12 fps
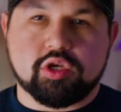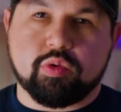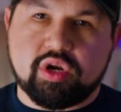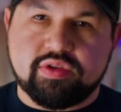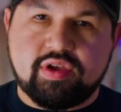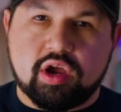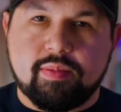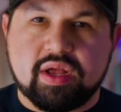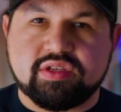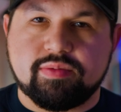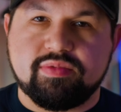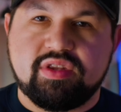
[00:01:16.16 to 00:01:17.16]
So we're going to talk
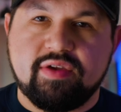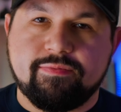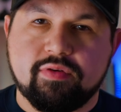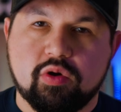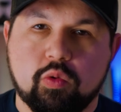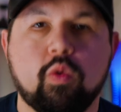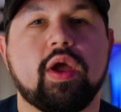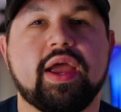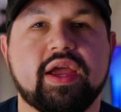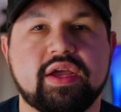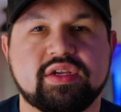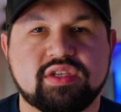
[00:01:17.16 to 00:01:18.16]
about some different
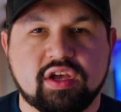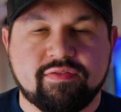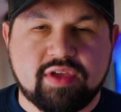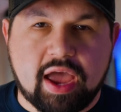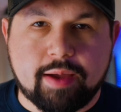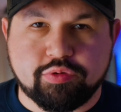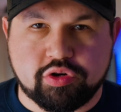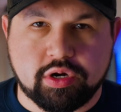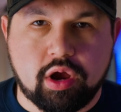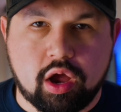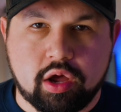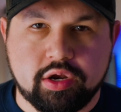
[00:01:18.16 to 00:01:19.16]
ways of
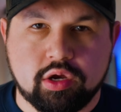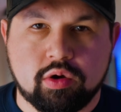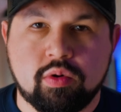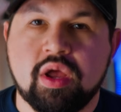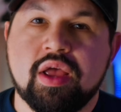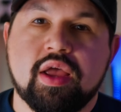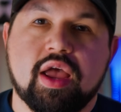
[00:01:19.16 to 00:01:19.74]
capturing audio.